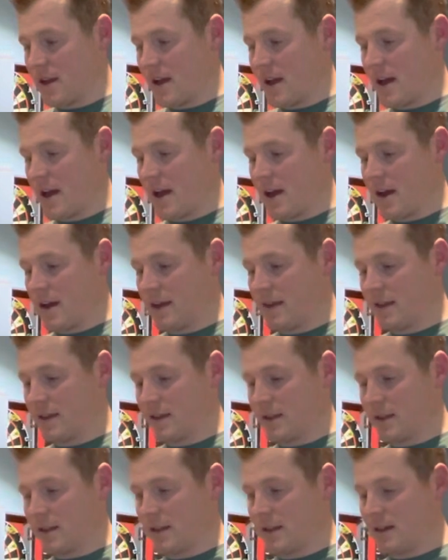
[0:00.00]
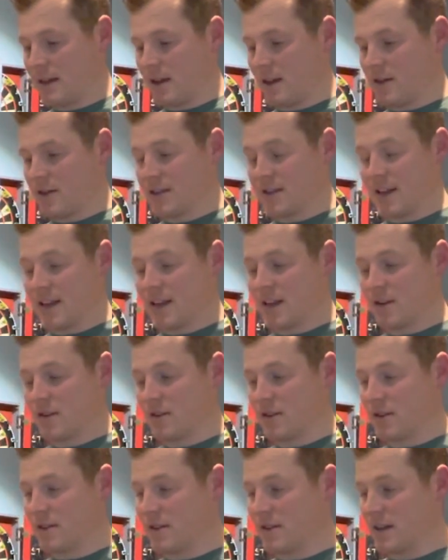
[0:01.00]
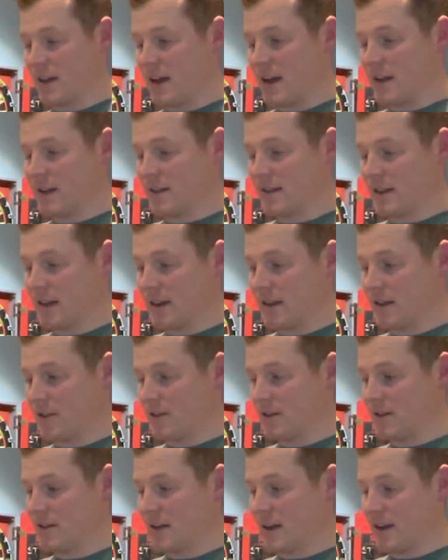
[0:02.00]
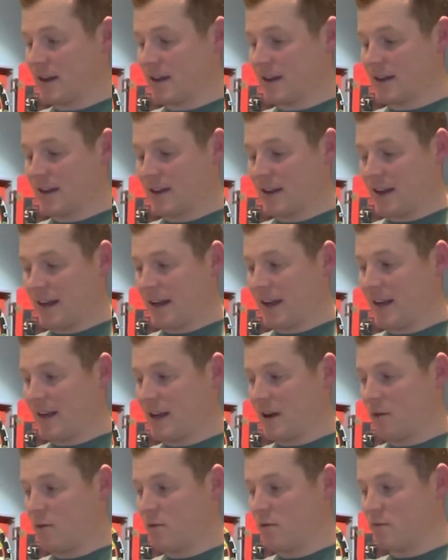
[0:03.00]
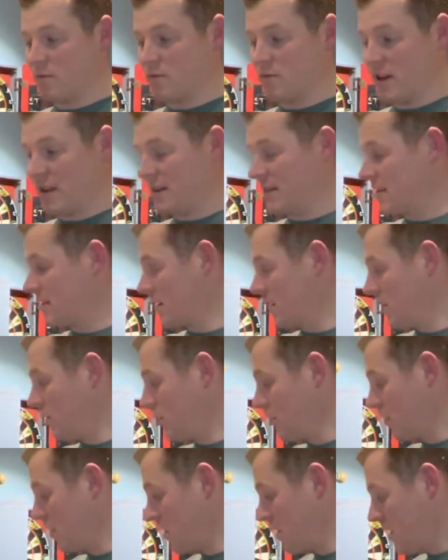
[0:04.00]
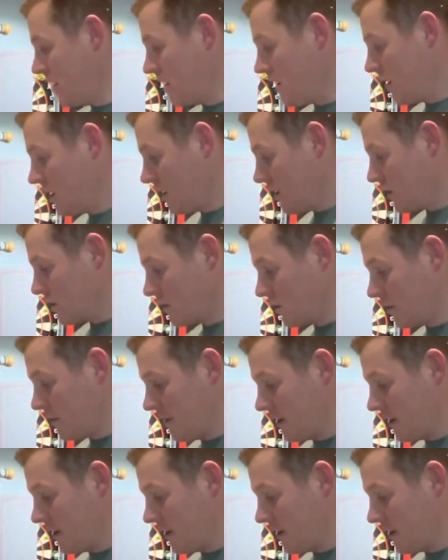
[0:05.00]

and are sanitized and cleaned out, rinsed the whole lot. So I'm